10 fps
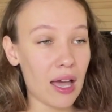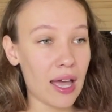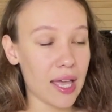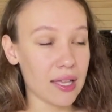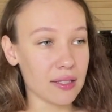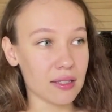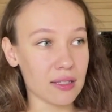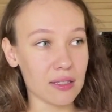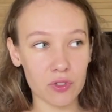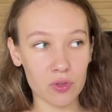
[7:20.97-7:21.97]

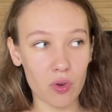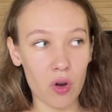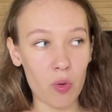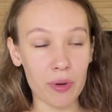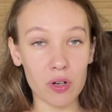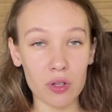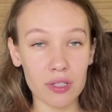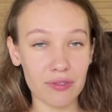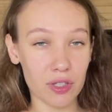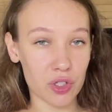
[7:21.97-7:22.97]
And to open all
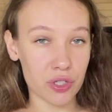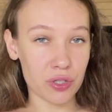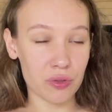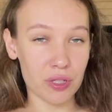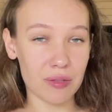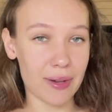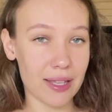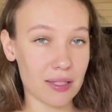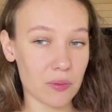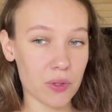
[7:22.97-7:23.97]
the features, you need a
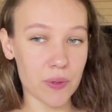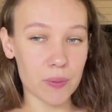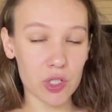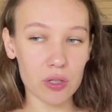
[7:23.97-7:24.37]
paid subscription,